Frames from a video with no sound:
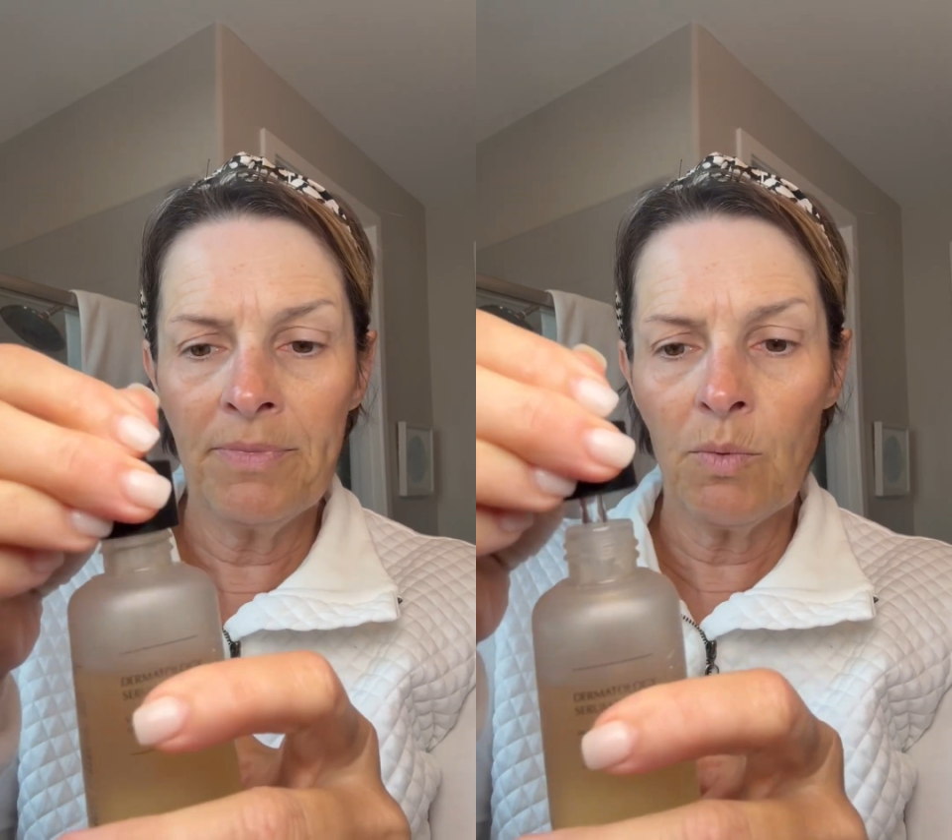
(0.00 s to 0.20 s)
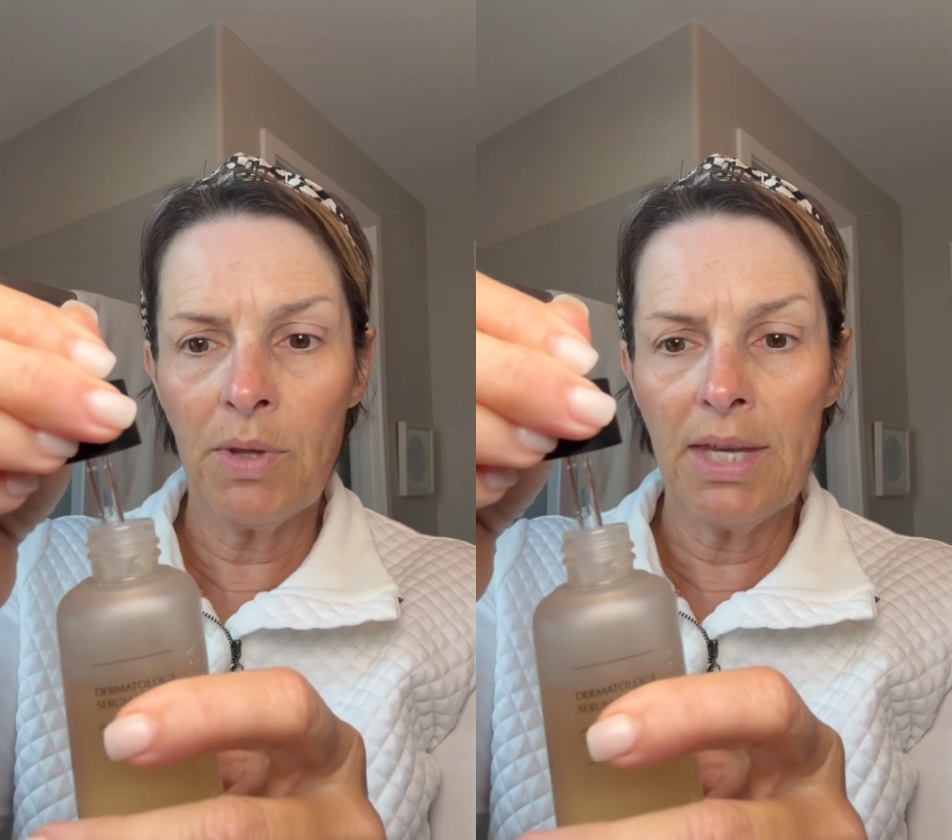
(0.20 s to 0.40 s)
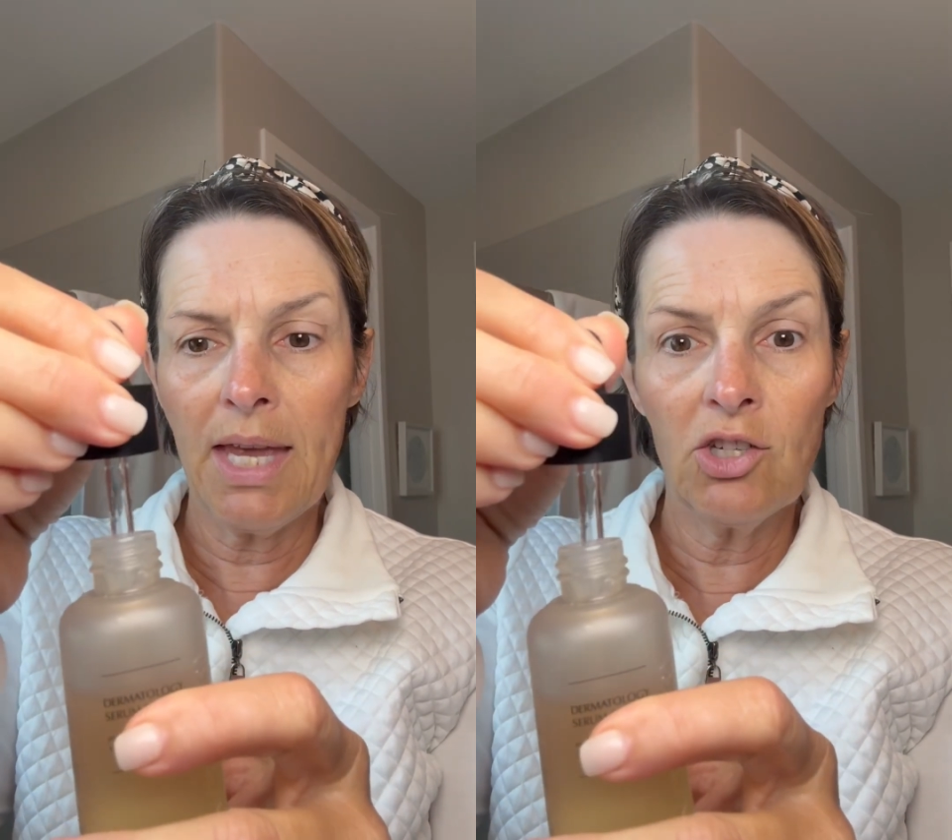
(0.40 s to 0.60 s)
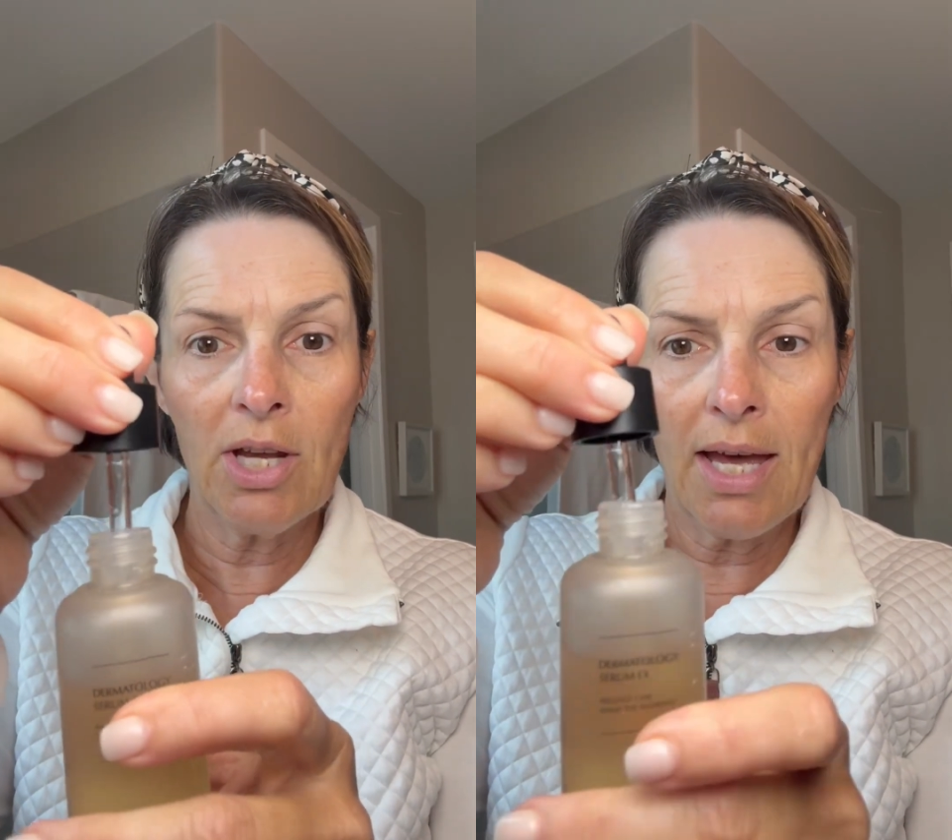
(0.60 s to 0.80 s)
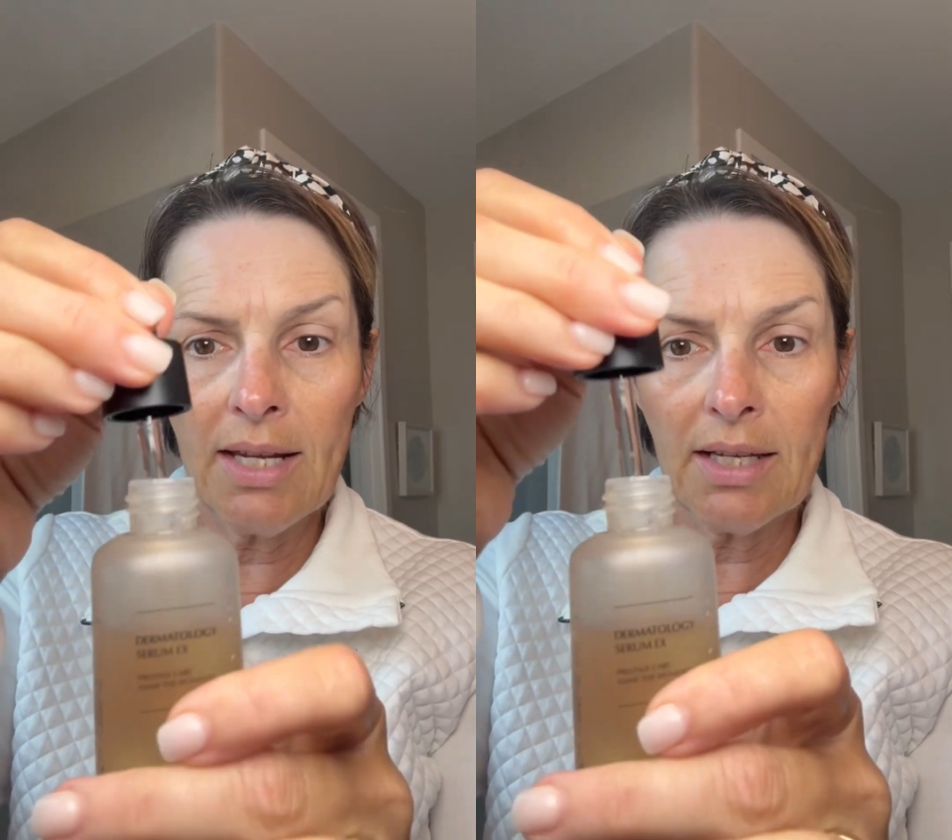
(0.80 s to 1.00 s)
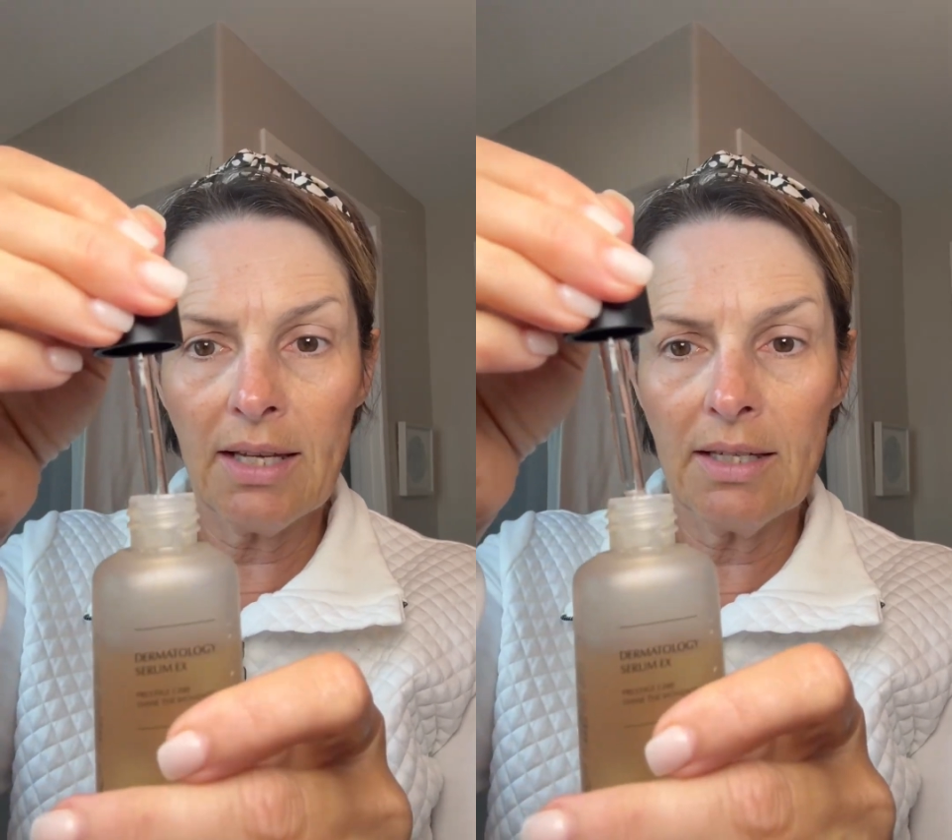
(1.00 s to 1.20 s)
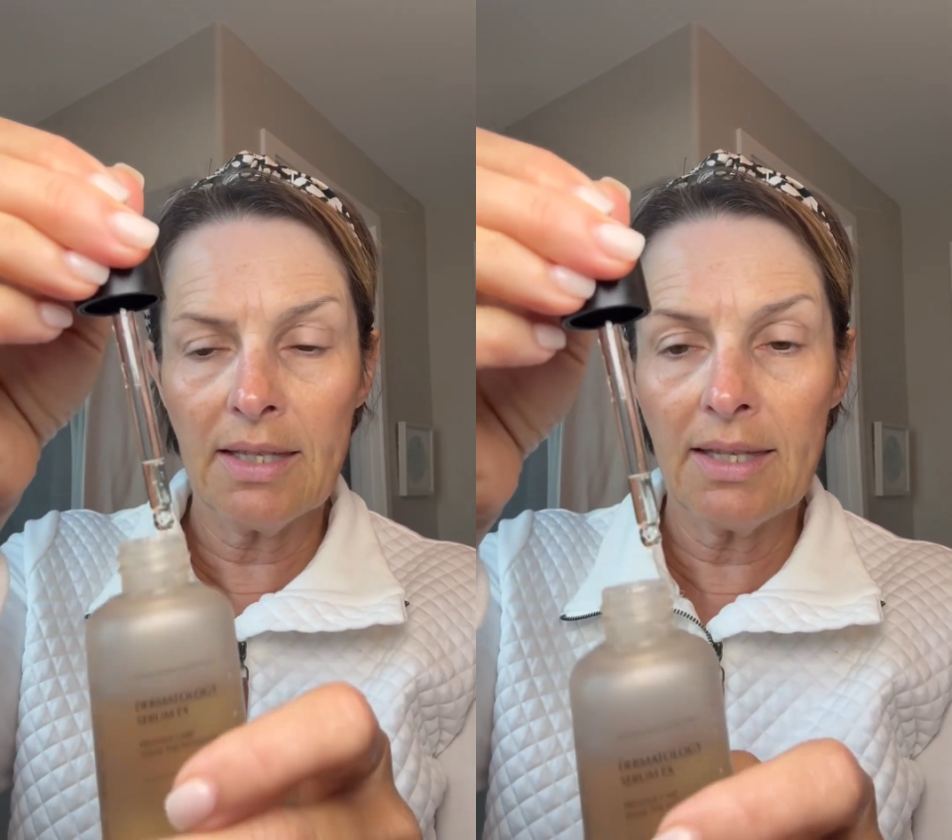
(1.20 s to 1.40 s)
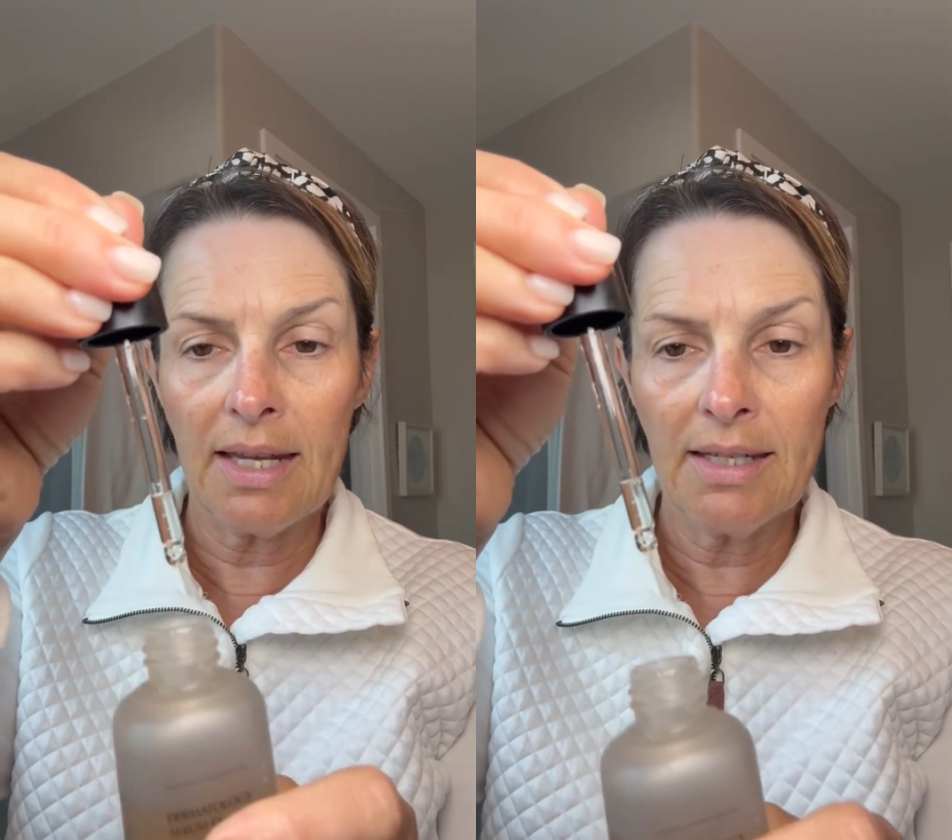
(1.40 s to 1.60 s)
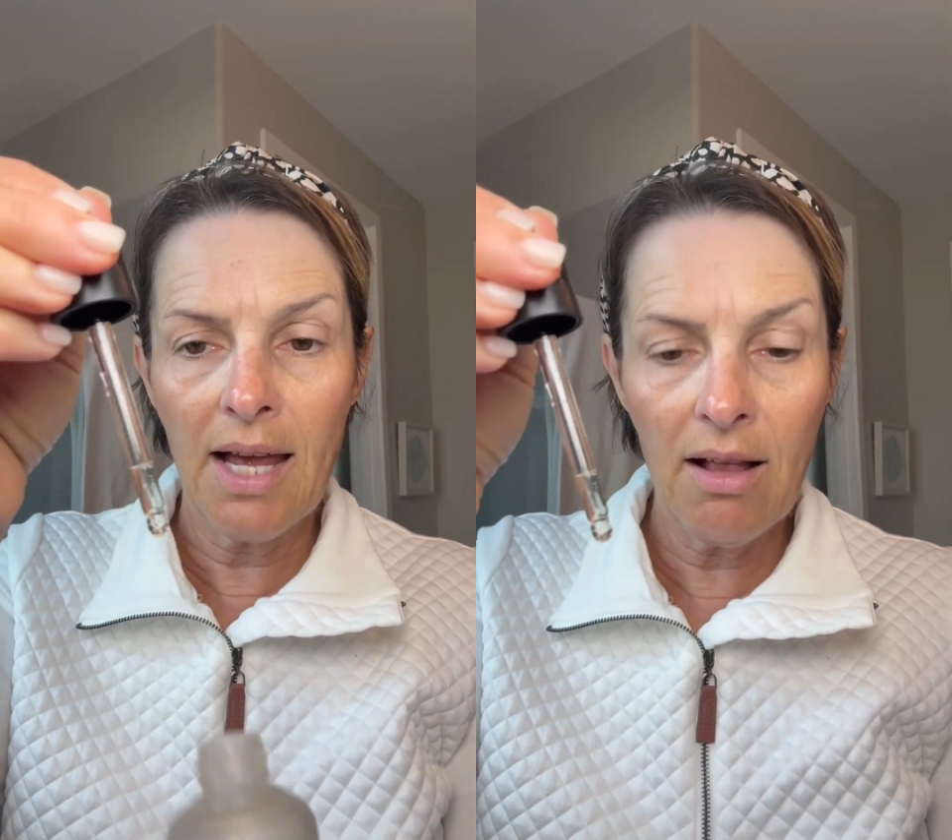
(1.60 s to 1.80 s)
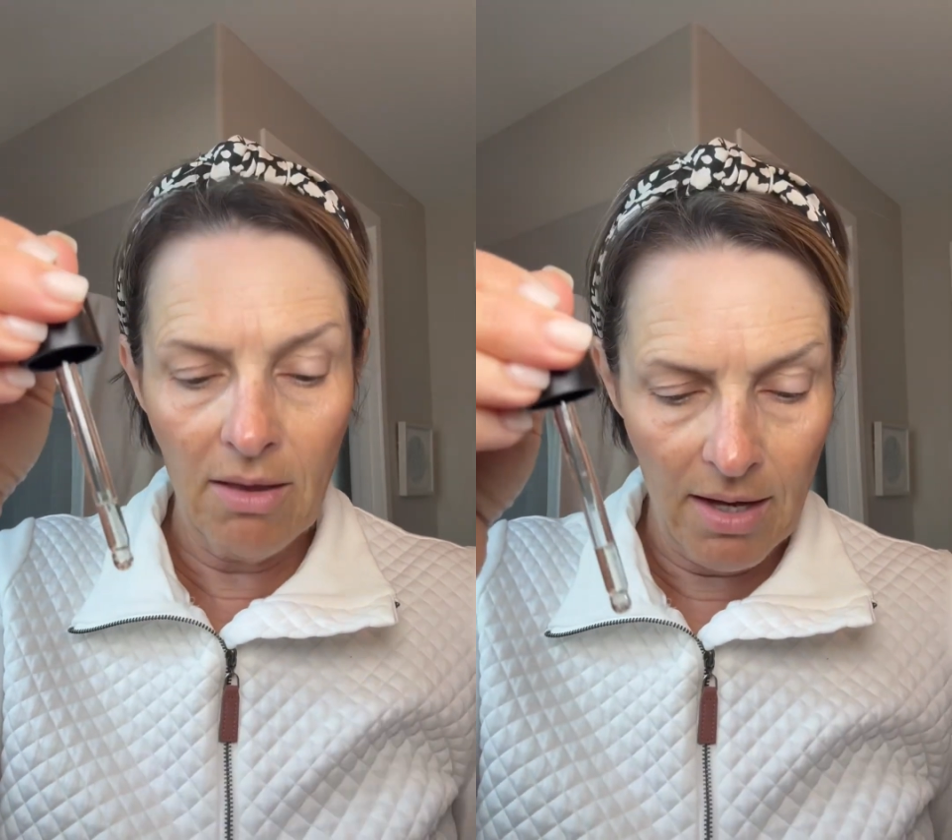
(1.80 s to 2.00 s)
with the Asiatica
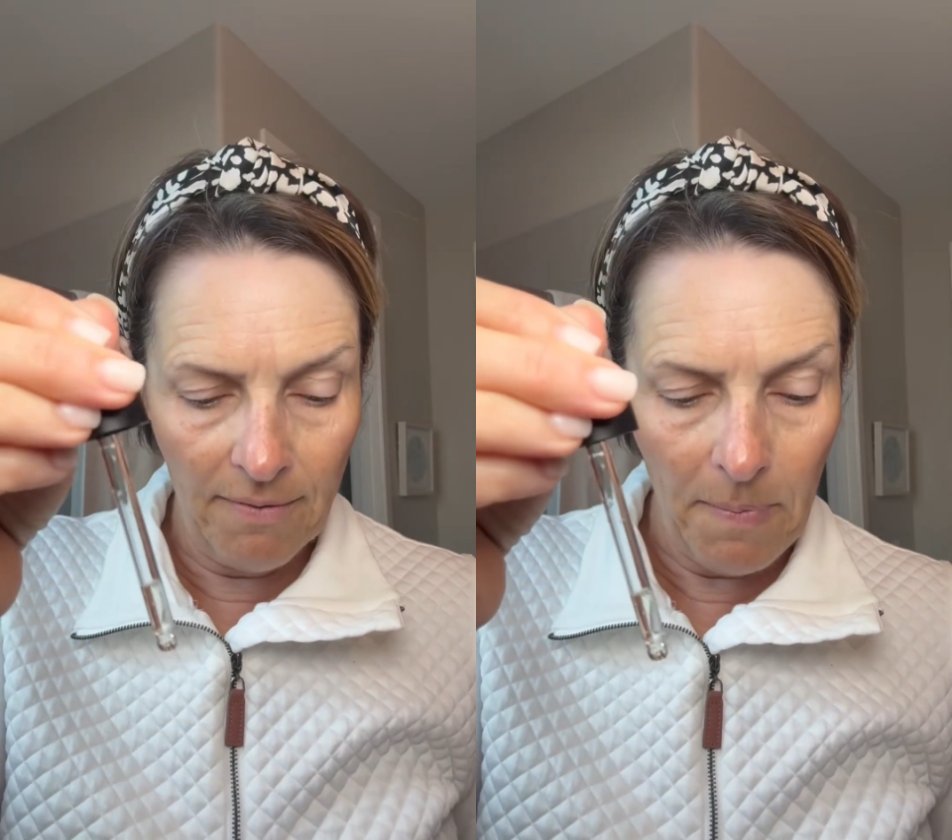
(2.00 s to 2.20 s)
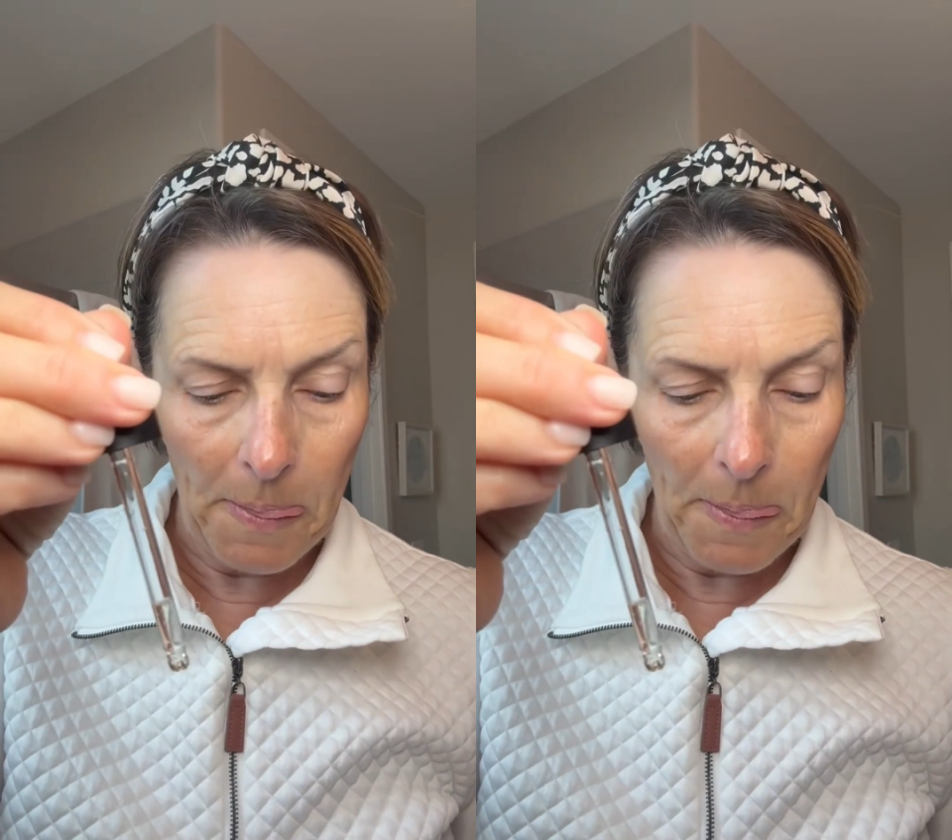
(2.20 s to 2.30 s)
centella